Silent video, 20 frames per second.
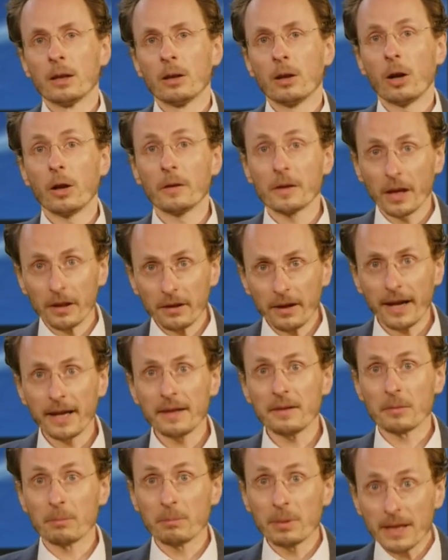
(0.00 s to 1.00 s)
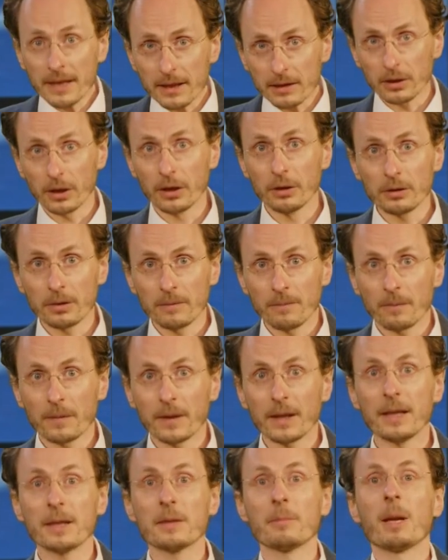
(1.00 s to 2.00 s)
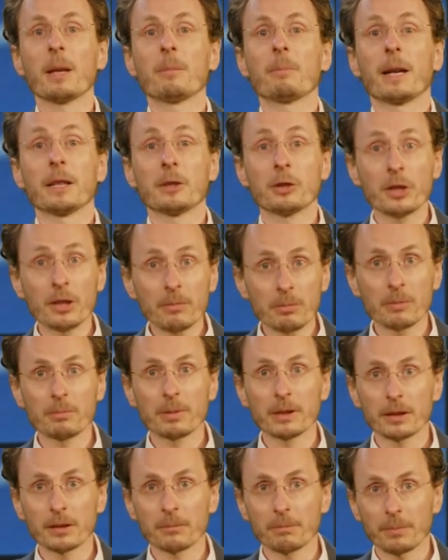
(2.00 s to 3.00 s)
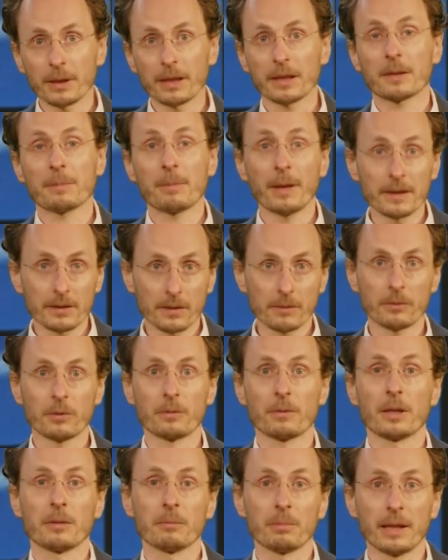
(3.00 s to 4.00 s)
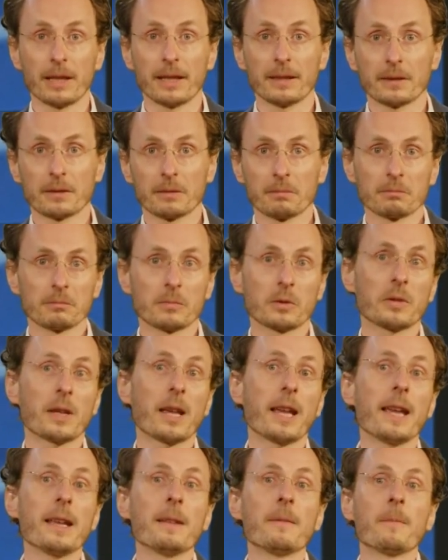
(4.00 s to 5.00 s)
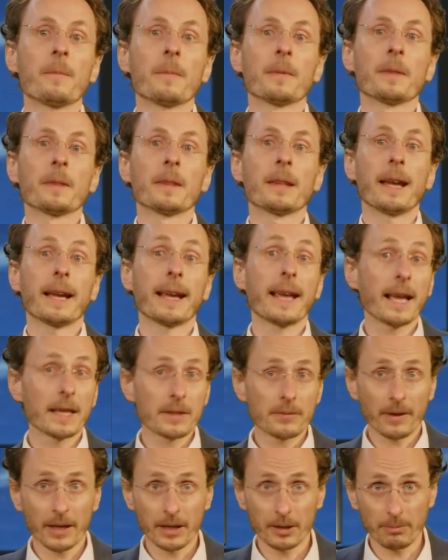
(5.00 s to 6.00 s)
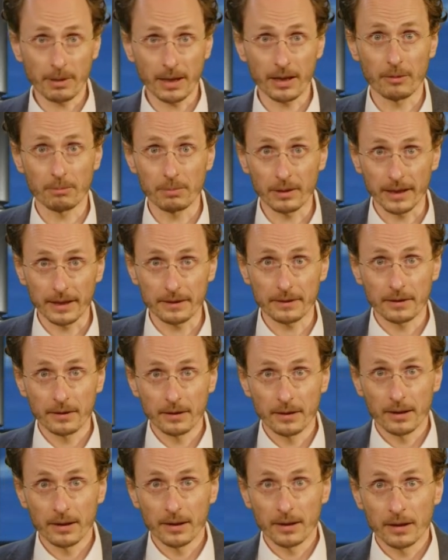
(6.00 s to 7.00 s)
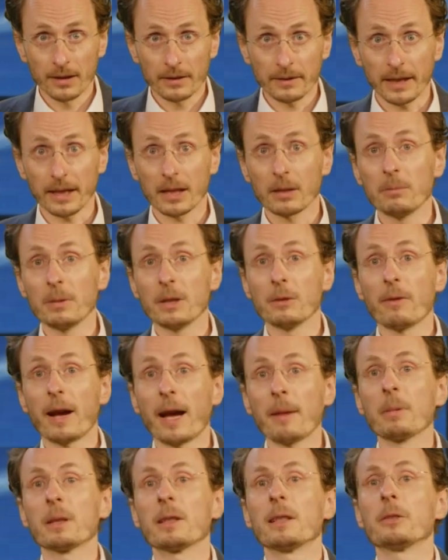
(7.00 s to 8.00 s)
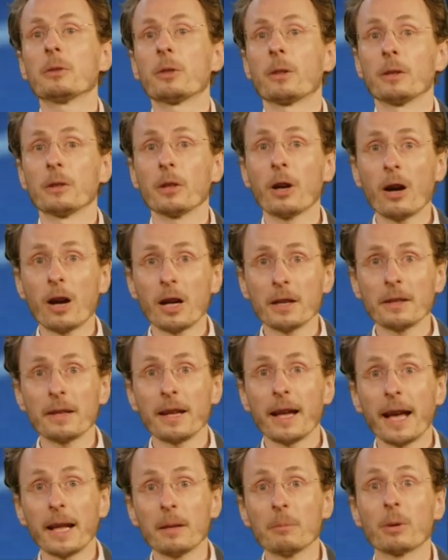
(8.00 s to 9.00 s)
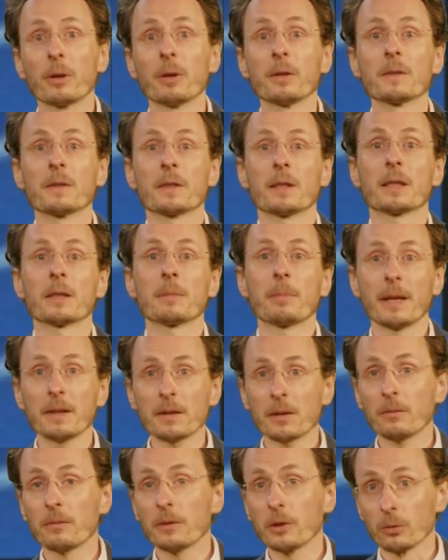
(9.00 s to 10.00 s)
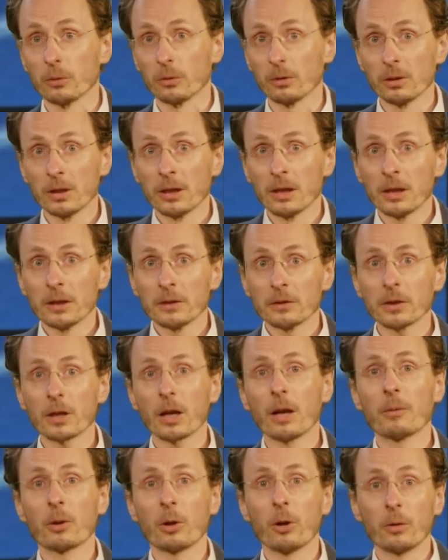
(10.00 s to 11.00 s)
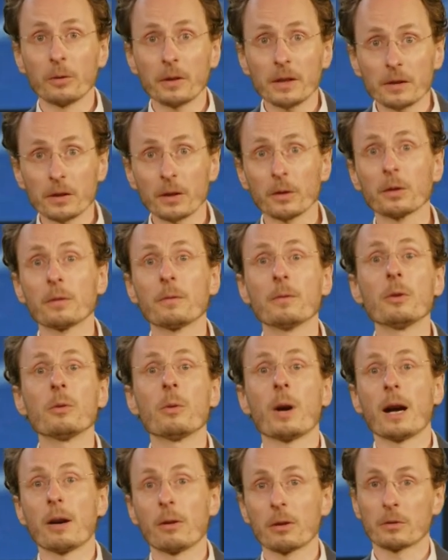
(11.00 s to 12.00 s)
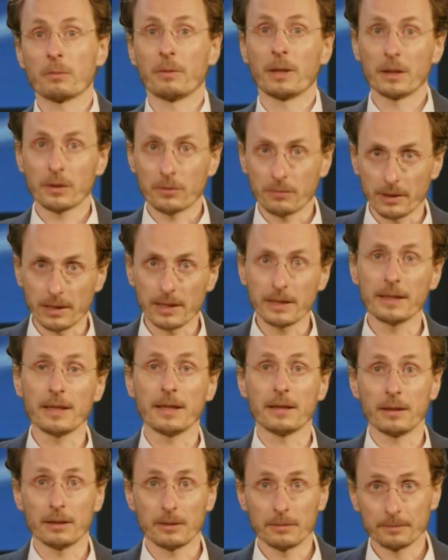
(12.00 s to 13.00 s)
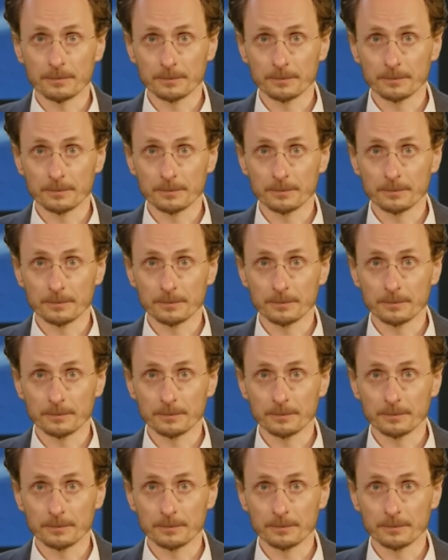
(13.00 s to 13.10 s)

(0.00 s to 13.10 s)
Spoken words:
On the other hand, the peak load is met by cheap to build, but expensive to run plants. Say, a gas-fired power plant that can be rapidly turned on and burns expensive fuel to cover only those few hours when it's really needed.